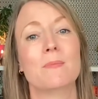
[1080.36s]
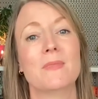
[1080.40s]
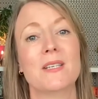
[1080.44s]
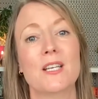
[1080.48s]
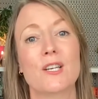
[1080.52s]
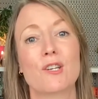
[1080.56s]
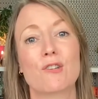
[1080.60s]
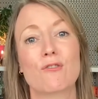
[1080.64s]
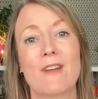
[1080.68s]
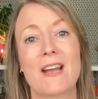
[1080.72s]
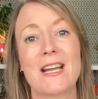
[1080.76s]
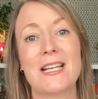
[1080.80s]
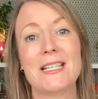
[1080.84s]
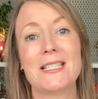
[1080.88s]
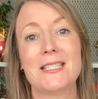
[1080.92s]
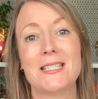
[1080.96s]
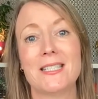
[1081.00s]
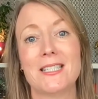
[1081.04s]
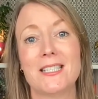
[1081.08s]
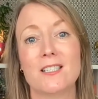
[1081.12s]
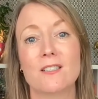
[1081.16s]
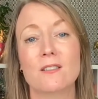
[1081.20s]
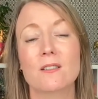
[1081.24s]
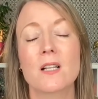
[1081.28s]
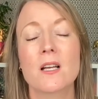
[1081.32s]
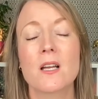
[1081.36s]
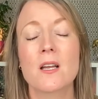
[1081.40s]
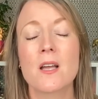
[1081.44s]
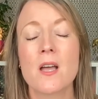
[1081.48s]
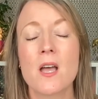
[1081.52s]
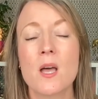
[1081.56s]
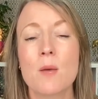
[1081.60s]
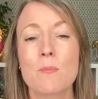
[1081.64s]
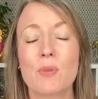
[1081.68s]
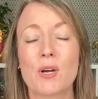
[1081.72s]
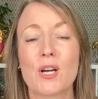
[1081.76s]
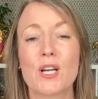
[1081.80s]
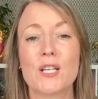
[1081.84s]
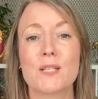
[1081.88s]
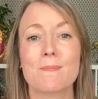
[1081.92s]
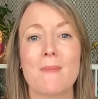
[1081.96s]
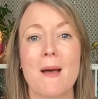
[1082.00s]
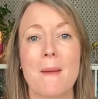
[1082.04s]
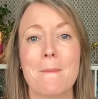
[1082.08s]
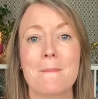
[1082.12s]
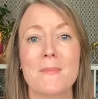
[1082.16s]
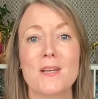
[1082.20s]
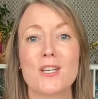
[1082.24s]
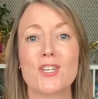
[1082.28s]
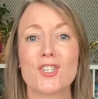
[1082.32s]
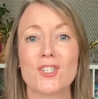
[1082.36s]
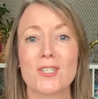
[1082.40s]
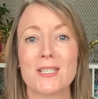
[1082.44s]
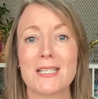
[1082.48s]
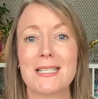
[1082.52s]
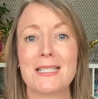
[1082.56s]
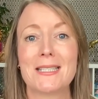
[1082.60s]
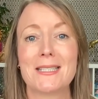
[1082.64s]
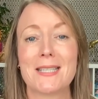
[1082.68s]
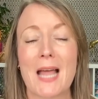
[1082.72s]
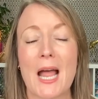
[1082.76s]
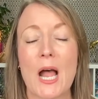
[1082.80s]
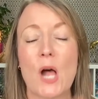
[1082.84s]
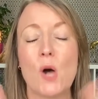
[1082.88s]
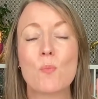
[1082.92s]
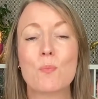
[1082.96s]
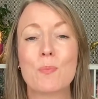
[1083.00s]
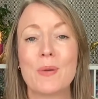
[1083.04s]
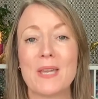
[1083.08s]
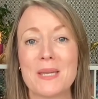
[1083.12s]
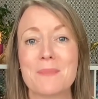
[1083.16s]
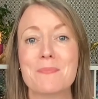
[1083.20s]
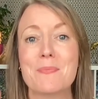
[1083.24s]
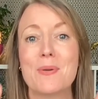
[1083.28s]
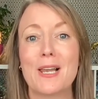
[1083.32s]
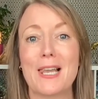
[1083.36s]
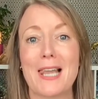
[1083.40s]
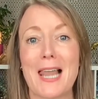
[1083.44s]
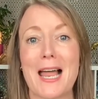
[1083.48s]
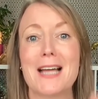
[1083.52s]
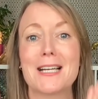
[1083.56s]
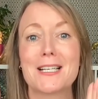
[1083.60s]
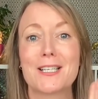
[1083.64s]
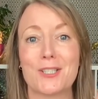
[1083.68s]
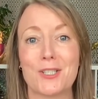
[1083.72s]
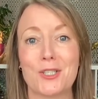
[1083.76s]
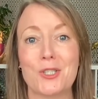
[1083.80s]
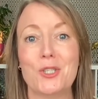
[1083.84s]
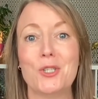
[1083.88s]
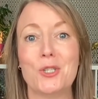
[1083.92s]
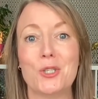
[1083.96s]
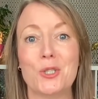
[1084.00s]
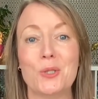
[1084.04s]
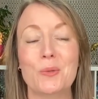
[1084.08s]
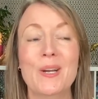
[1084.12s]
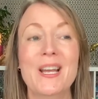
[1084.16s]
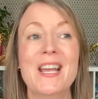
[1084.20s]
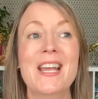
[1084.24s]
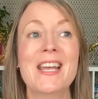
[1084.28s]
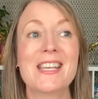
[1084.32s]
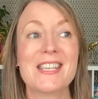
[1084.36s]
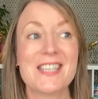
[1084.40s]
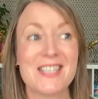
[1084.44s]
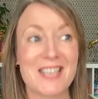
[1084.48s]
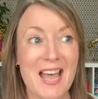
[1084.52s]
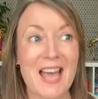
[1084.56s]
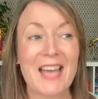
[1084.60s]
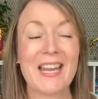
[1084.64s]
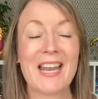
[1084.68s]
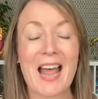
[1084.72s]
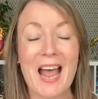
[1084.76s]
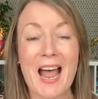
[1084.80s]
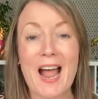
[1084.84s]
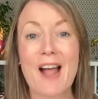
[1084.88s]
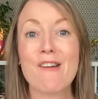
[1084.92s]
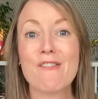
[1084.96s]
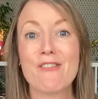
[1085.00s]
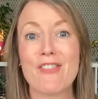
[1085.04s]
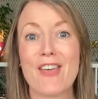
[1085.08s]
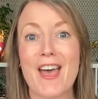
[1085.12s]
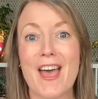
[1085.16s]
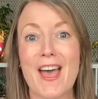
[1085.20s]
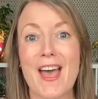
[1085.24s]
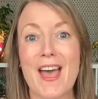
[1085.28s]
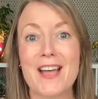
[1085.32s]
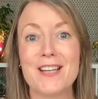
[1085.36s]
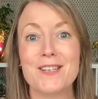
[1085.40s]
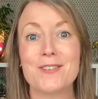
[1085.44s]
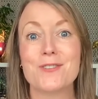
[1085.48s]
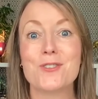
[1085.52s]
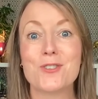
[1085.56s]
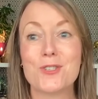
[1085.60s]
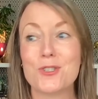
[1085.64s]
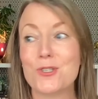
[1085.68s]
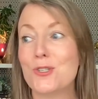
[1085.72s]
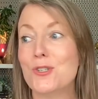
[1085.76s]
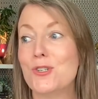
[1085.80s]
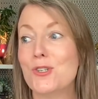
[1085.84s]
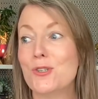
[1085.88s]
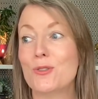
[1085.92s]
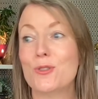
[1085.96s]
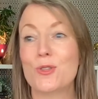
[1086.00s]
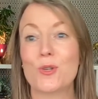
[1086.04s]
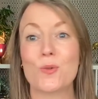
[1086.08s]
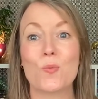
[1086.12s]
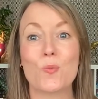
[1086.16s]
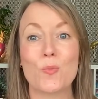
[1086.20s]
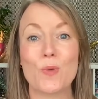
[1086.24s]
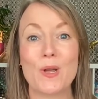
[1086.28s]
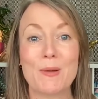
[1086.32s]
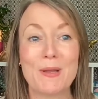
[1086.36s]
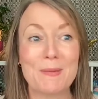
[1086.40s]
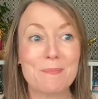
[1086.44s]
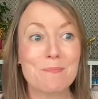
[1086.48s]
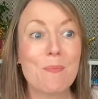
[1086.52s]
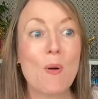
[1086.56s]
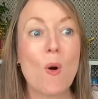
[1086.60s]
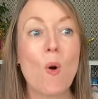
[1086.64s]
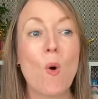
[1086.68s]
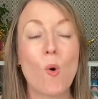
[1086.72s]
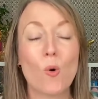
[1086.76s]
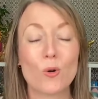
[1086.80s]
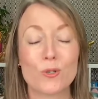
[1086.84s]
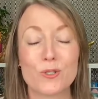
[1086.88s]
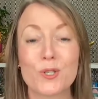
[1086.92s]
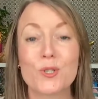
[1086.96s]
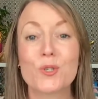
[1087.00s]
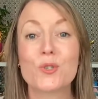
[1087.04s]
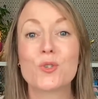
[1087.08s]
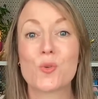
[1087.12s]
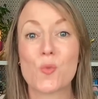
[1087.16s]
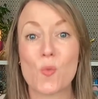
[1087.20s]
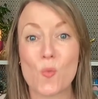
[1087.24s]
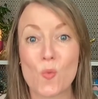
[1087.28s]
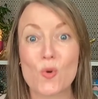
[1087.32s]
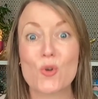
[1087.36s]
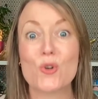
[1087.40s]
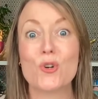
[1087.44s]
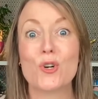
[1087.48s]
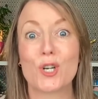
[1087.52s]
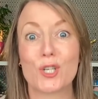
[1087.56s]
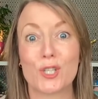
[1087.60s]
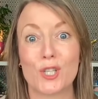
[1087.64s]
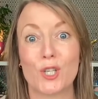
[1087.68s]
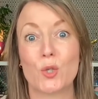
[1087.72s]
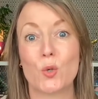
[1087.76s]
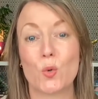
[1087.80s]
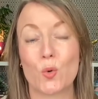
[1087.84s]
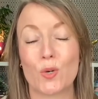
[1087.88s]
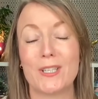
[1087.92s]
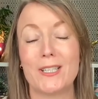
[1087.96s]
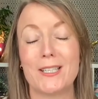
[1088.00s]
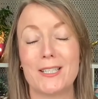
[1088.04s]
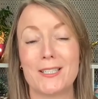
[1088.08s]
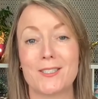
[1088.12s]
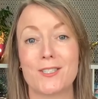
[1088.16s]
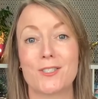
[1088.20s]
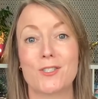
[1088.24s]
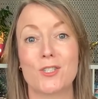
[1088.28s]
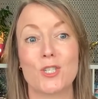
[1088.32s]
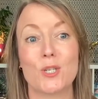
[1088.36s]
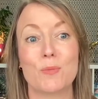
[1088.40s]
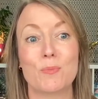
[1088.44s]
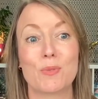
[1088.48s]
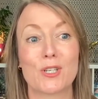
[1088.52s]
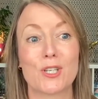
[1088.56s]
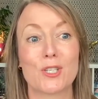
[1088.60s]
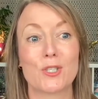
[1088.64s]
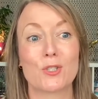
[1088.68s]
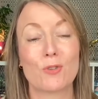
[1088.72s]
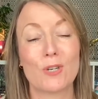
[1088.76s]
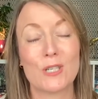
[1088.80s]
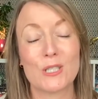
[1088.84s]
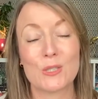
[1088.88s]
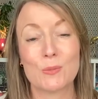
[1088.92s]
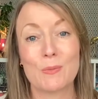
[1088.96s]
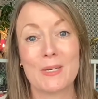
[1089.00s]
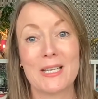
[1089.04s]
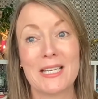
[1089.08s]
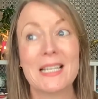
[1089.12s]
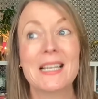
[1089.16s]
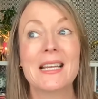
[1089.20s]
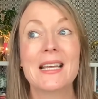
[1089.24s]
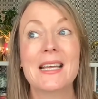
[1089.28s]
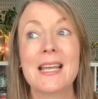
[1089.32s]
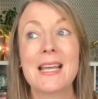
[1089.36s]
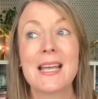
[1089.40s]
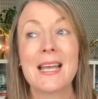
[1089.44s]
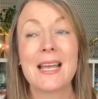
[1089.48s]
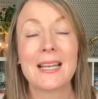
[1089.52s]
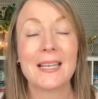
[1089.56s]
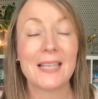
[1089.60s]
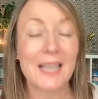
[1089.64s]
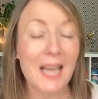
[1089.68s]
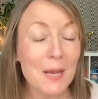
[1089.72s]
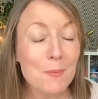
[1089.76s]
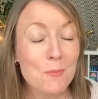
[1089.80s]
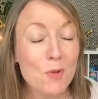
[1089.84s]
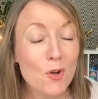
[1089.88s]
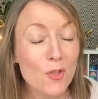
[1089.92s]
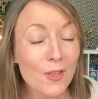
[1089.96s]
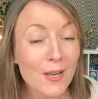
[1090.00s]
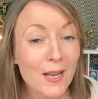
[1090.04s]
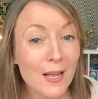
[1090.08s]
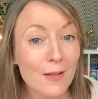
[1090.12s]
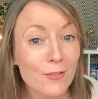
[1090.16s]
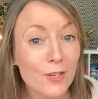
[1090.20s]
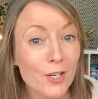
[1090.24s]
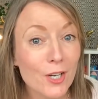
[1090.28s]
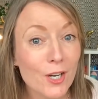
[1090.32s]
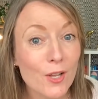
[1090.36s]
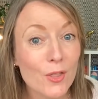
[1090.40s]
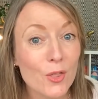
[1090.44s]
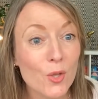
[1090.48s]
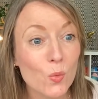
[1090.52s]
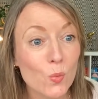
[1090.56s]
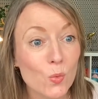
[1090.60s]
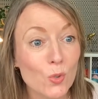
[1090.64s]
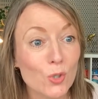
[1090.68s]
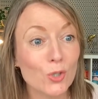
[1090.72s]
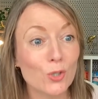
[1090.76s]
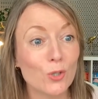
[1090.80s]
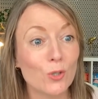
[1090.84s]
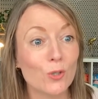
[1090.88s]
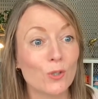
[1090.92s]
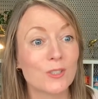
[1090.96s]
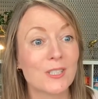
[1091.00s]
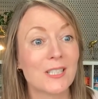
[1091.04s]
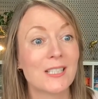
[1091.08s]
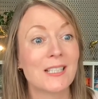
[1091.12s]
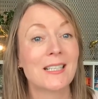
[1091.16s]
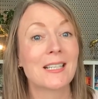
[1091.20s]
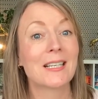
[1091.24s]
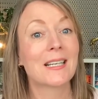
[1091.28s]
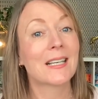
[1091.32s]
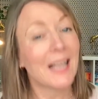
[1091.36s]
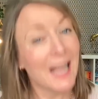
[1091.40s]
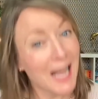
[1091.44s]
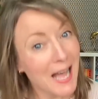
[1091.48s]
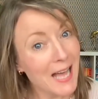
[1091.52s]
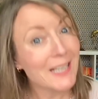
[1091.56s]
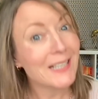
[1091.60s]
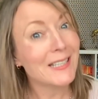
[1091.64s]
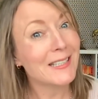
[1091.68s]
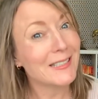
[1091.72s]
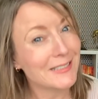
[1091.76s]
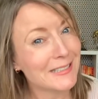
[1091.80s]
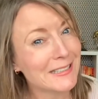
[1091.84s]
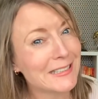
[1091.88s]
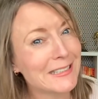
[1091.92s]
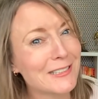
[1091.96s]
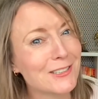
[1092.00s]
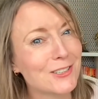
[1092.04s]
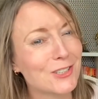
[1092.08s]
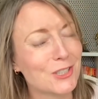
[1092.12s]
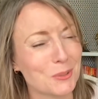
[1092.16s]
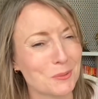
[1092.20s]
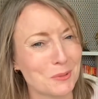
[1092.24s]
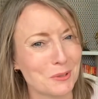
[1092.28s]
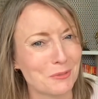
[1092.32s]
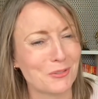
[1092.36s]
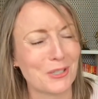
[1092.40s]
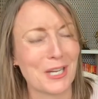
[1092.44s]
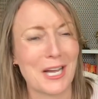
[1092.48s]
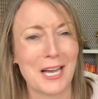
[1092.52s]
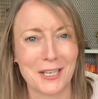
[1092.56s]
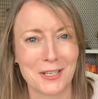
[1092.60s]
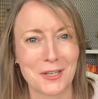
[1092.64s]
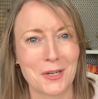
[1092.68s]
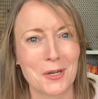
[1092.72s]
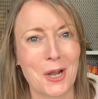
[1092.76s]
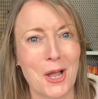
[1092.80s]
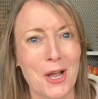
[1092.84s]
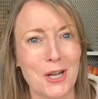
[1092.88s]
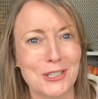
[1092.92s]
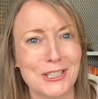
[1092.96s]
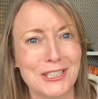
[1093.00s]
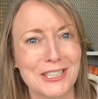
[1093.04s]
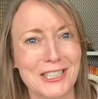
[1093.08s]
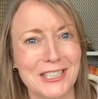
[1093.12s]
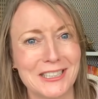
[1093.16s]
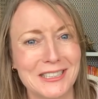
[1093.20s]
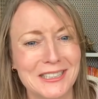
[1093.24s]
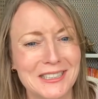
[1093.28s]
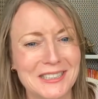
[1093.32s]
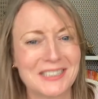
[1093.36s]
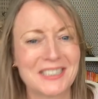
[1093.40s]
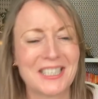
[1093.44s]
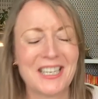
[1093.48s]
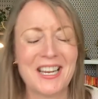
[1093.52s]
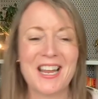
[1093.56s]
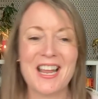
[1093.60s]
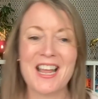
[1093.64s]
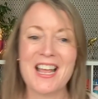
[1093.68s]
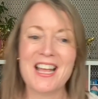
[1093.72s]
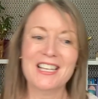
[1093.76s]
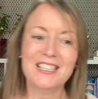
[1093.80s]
to me a great deal because my mission is to help people like you get out there and do the important work that you're here to do. Because trust me, now more than ever, the world kind of needs you if you hadn't noticed.